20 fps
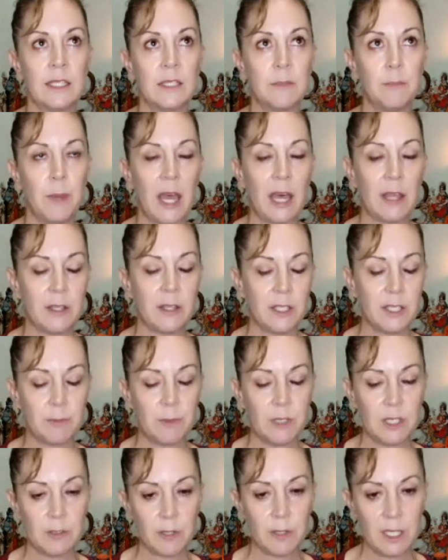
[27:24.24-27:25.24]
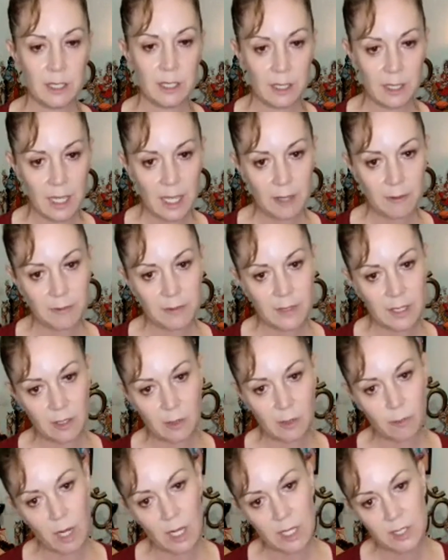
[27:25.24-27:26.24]
There's balance between the left
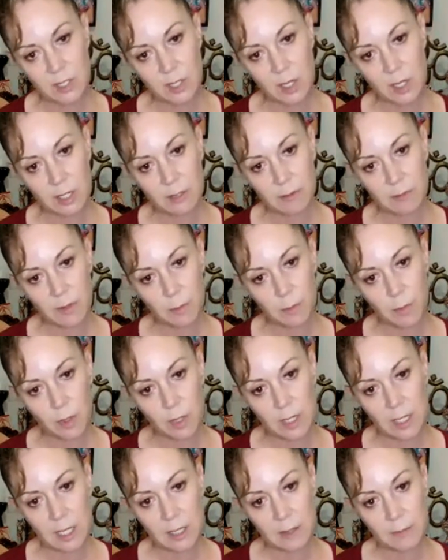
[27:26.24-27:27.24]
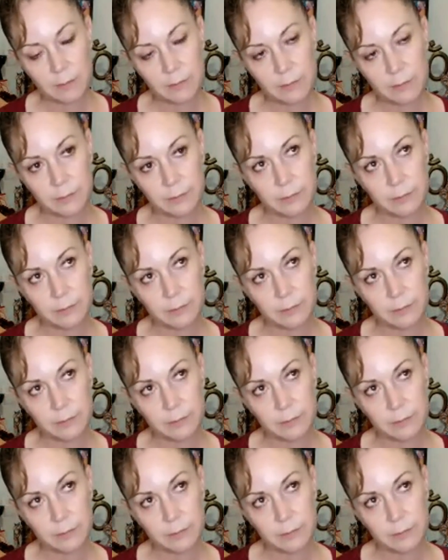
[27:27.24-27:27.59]
and the right side of the body.